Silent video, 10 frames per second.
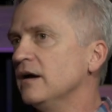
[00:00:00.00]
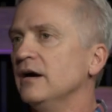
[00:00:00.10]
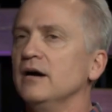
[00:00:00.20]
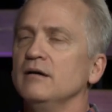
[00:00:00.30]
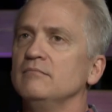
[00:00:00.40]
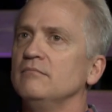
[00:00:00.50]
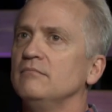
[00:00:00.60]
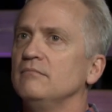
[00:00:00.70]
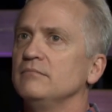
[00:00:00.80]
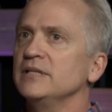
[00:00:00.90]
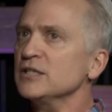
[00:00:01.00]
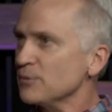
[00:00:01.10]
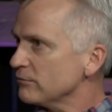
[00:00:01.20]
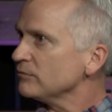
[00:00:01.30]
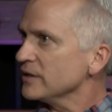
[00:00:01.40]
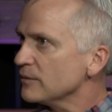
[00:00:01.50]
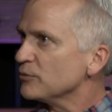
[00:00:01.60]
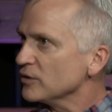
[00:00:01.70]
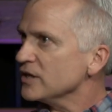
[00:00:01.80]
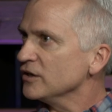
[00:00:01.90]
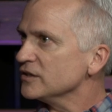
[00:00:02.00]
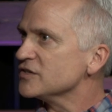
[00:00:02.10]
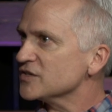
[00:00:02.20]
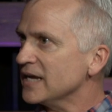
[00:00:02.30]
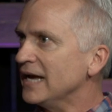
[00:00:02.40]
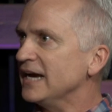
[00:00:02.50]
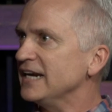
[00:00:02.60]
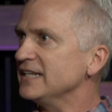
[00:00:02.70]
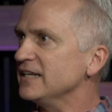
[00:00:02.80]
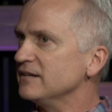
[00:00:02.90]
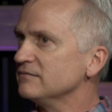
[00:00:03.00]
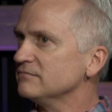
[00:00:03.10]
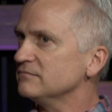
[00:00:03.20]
Uh, that's probably a pretty good sign that